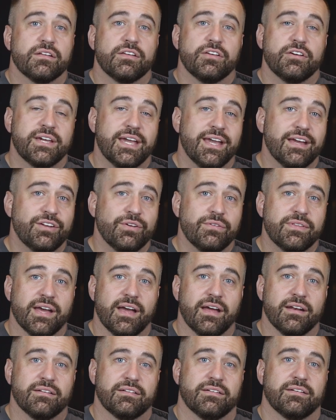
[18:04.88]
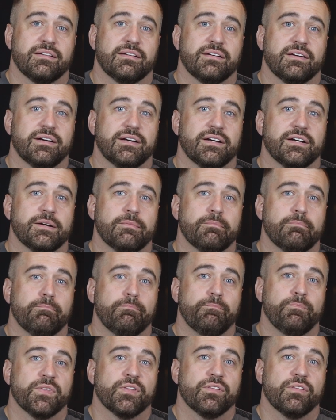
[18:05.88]
You can't do that.
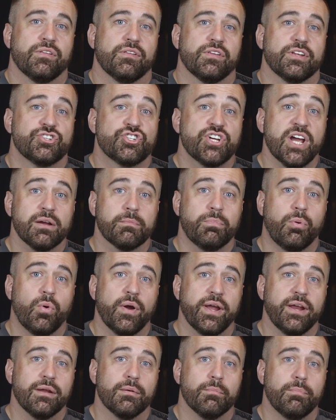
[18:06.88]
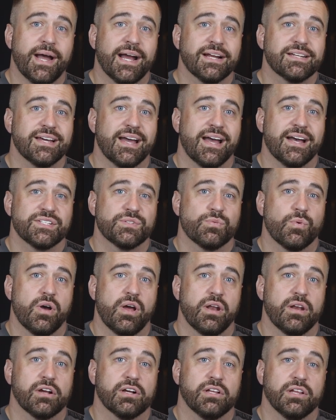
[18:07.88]
Um, the checkpoint back to
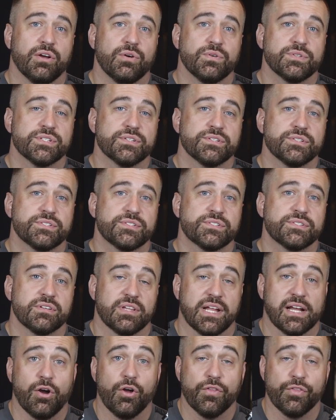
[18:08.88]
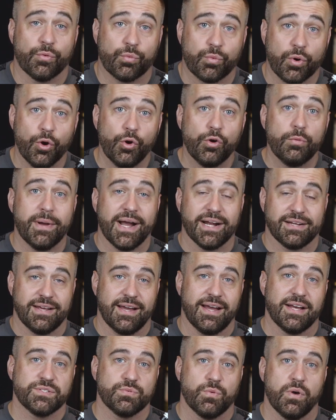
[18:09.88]
Aswan closes, like on the road back
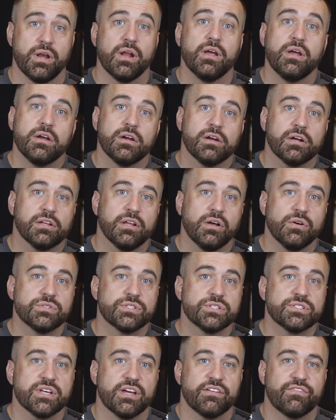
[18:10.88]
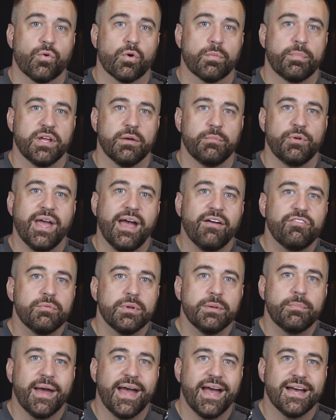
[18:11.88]
to Aswan, closes at 4 p.m. You have to
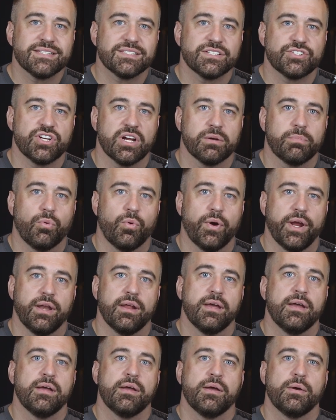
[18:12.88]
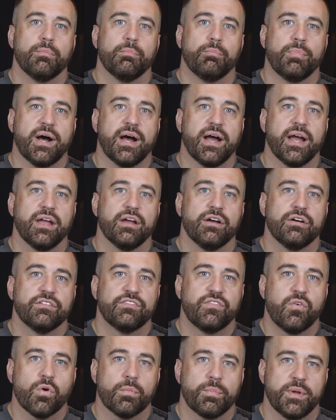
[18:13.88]
be past the checkpoint by
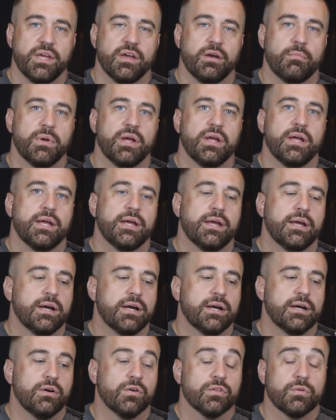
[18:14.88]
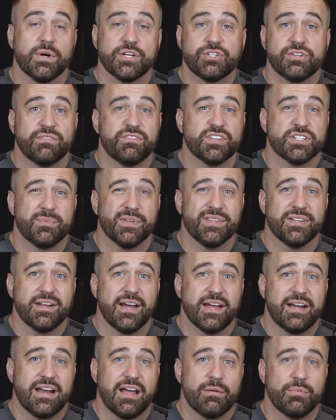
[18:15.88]
4 p.m. Otherwise, you have to spend the
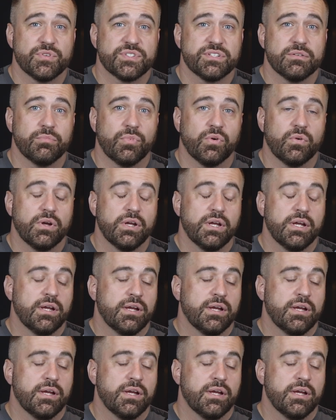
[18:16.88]
night in Abu Simbel.